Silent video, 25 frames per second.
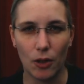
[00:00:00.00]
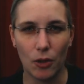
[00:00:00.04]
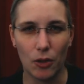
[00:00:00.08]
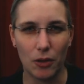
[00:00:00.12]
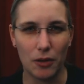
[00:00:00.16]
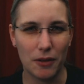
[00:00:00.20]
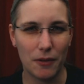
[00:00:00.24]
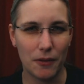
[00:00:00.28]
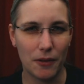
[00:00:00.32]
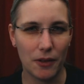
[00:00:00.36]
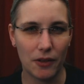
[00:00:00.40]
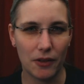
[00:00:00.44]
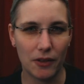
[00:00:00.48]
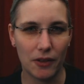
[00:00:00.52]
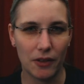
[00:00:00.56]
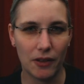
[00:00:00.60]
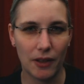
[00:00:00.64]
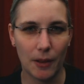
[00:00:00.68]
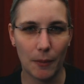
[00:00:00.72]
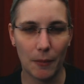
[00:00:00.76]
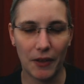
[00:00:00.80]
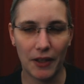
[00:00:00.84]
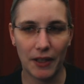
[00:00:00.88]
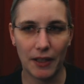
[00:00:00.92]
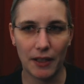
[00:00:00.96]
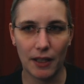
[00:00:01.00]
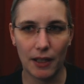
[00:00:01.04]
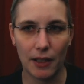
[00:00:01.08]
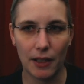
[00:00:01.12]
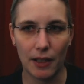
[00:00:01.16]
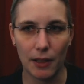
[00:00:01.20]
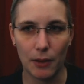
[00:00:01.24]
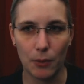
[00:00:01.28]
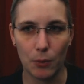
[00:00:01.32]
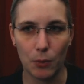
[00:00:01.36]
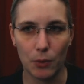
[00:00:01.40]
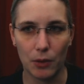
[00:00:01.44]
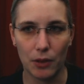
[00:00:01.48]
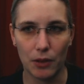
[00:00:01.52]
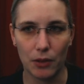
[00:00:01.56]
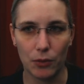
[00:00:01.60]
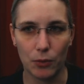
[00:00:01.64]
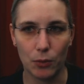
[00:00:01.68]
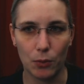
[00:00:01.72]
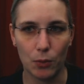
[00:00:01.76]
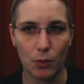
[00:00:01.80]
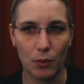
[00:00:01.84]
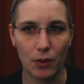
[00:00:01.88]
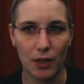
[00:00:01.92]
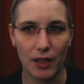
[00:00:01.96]
or if this is something that I will
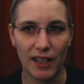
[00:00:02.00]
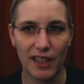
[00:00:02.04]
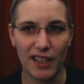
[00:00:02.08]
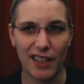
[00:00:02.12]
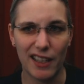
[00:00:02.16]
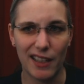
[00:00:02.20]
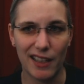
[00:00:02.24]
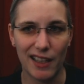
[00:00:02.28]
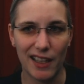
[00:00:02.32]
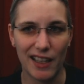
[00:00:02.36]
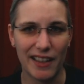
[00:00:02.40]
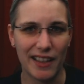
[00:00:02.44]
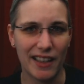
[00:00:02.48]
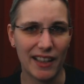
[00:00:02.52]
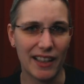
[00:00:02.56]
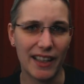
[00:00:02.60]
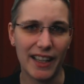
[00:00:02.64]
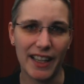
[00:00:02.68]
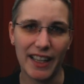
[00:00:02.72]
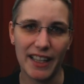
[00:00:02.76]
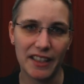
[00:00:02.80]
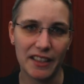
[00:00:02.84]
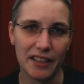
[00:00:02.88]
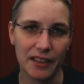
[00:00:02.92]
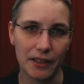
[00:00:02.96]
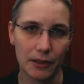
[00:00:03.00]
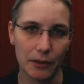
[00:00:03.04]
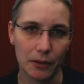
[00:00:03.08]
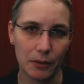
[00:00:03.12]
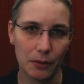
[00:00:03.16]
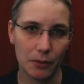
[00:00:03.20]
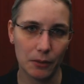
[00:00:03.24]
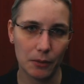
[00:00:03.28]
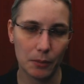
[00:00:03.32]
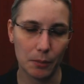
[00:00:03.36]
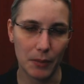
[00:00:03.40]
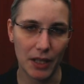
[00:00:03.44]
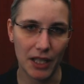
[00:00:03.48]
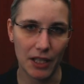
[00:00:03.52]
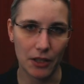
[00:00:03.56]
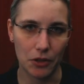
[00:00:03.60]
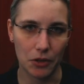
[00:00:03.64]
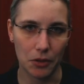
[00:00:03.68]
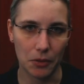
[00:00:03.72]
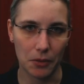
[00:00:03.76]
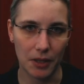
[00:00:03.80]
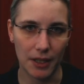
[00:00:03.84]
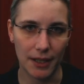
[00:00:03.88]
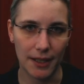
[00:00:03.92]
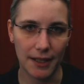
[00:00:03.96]
do uh, at a later
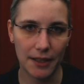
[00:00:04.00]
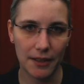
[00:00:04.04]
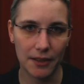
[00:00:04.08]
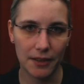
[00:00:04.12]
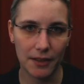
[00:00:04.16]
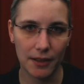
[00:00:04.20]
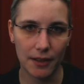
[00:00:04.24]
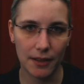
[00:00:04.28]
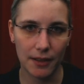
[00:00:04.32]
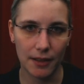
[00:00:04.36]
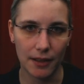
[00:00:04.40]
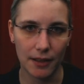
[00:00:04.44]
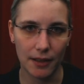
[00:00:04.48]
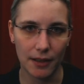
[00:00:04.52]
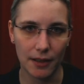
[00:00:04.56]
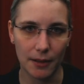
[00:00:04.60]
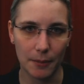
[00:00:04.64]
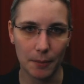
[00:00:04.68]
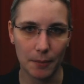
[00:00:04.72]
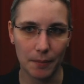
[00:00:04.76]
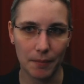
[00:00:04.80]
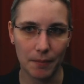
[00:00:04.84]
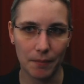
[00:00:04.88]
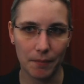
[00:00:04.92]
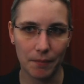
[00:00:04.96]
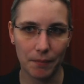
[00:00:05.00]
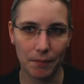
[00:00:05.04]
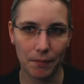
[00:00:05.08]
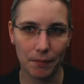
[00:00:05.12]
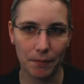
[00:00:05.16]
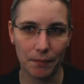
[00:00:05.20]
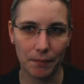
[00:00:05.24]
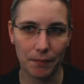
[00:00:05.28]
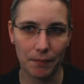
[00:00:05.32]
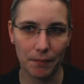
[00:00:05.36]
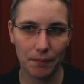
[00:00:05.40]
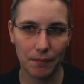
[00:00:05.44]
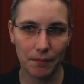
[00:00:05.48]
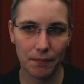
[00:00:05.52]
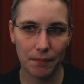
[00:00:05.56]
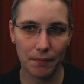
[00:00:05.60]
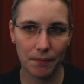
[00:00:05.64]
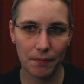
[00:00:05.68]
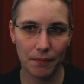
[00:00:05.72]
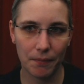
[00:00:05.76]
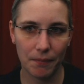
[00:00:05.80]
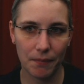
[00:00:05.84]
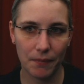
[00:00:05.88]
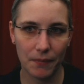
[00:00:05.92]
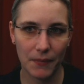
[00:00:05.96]
major release. Um,
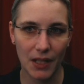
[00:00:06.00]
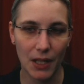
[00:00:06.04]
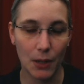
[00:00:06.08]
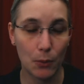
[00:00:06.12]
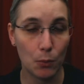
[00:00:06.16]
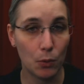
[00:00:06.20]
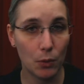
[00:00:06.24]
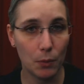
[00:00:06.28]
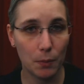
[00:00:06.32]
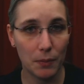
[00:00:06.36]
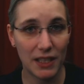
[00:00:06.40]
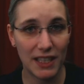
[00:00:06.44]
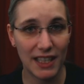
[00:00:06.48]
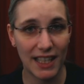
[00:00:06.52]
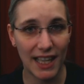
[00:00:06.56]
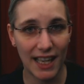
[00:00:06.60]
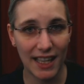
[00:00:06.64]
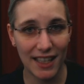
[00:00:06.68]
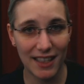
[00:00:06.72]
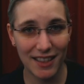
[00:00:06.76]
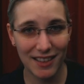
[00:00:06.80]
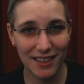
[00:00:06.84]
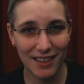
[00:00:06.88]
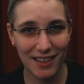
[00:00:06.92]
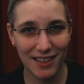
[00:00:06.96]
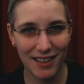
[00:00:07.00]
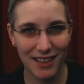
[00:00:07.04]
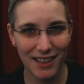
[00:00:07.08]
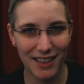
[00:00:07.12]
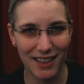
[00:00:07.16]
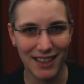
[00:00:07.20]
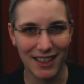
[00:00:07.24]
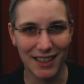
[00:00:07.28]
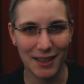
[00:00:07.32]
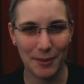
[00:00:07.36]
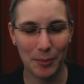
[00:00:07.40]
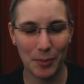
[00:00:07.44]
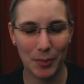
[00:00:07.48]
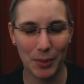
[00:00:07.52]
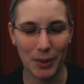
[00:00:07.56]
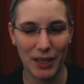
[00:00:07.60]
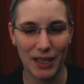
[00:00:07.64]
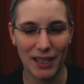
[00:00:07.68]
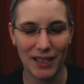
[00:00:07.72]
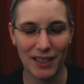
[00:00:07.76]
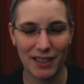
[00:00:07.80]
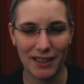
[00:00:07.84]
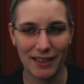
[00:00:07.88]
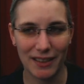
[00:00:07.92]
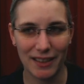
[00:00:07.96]
it would be nice, uh,
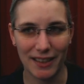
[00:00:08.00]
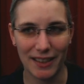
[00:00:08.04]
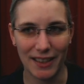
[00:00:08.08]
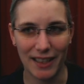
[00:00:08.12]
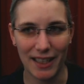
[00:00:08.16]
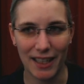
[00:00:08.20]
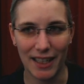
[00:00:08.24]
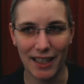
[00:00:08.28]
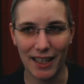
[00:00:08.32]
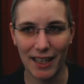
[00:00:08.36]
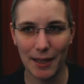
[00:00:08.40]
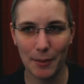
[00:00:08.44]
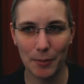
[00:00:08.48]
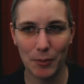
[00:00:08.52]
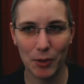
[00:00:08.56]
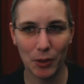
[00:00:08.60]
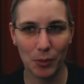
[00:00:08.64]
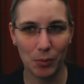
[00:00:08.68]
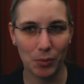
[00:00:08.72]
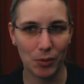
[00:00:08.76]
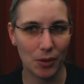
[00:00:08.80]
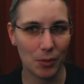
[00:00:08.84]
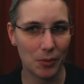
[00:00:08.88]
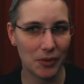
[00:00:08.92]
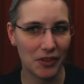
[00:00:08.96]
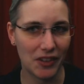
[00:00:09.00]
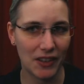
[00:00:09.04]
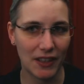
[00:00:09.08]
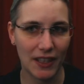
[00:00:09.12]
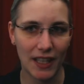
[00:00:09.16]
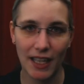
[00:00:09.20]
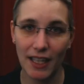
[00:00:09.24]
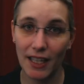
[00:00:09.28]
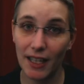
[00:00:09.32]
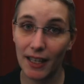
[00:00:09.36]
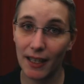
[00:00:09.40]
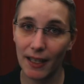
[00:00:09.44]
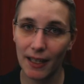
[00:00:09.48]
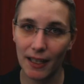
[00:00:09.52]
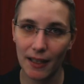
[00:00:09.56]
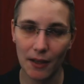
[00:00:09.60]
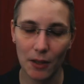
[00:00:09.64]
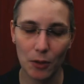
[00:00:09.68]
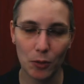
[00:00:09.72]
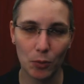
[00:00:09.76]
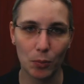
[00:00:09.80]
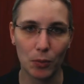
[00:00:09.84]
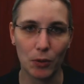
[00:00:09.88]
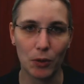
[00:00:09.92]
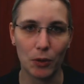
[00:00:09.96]
but yeah, I'm not promising anything at
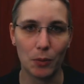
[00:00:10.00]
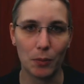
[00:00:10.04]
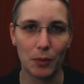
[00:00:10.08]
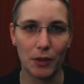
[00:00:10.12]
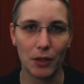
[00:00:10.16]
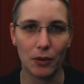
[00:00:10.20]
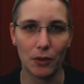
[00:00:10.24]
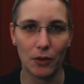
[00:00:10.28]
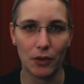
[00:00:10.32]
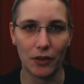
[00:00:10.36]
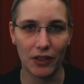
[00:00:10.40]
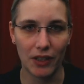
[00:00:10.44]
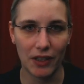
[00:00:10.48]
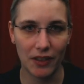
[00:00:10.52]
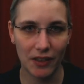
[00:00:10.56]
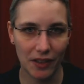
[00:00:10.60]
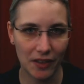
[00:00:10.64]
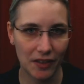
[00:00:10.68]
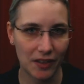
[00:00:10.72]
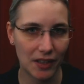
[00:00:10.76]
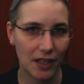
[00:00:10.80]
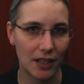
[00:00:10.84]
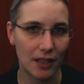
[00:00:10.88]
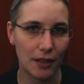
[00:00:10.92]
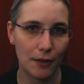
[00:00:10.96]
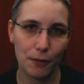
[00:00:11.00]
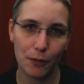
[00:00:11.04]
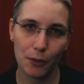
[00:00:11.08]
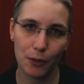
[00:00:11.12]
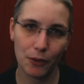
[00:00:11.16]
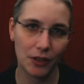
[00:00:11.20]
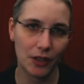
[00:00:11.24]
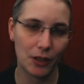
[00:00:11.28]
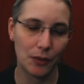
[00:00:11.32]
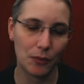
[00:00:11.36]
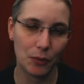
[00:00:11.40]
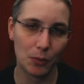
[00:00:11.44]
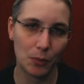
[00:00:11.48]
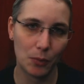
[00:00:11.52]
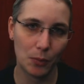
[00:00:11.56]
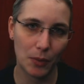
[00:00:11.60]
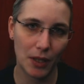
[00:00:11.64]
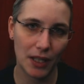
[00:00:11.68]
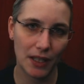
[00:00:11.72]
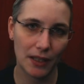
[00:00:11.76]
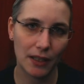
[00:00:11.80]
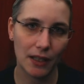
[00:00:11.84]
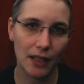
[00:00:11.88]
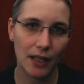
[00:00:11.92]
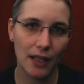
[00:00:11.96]
this point because, as I said, I first have to
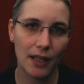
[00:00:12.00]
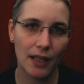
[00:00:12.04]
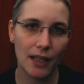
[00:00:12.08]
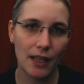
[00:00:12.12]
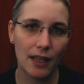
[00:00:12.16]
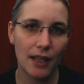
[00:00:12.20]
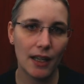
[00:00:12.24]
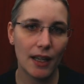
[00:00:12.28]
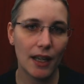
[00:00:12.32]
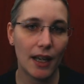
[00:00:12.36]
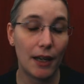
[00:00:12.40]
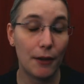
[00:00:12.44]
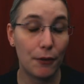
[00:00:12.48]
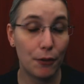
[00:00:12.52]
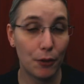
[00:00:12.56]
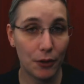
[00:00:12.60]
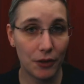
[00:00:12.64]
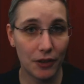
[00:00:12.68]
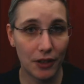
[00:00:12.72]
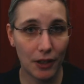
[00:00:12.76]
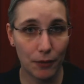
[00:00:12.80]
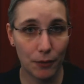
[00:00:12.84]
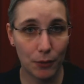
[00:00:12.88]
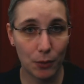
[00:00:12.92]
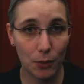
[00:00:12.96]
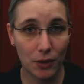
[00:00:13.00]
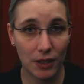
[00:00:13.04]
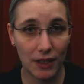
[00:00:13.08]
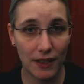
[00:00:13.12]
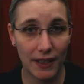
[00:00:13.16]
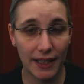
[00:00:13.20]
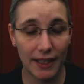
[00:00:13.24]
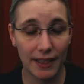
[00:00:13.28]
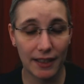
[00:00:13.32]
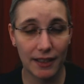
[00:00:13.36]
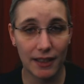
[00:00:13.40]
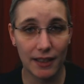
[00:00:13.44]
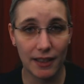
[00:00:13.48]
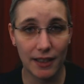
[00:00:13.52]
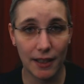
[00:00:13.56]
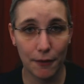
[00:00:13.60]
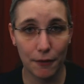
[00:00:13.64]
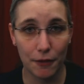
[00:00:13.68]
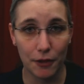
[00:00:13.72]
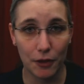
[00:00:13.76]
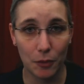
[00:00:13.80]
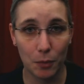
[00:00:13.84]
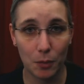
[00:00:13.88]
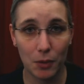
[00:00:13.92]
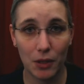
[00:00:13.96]
make, I first have to collect
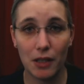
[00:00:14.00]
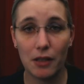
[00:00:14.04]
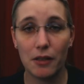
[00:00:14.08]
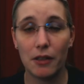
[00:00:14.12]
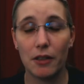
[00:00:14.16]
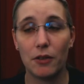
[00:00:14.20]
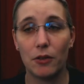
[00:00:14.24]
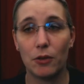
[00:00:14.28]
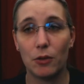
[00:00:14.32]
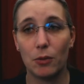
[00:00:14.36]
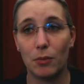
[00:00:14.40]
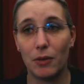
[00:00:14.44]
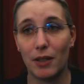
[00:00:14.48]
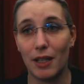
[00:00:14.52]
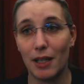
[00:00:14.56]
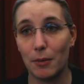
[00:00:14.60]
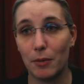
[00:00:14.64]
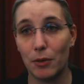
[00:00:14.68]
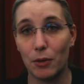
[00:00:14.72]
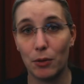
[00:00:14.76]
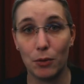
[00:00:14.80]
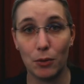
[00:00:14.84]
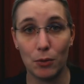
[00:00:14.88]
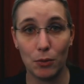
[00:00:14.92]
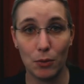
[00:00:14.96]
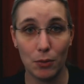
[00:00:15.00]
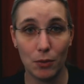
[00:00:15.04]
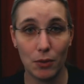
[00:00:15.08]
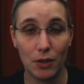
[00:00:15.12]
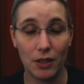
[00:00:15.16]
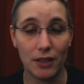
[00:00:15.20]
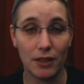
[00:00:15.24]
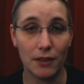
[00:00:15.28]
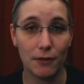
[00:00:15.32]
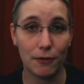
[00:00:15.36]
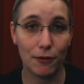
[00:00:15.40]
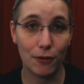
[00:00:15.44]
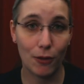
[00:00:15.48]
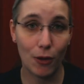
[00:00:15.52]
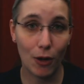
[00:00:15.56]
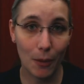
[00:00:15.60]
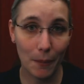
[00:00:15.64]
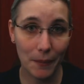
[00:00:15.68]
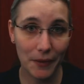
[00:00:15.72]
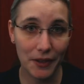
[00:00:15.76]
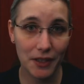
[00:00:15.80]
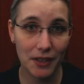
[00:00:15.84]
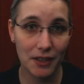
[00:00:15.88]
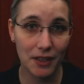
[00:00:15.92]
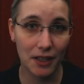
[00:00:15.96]
enough experience to be able to do an
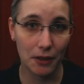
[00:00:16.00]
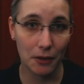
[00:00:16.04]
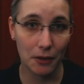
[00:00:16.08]
informed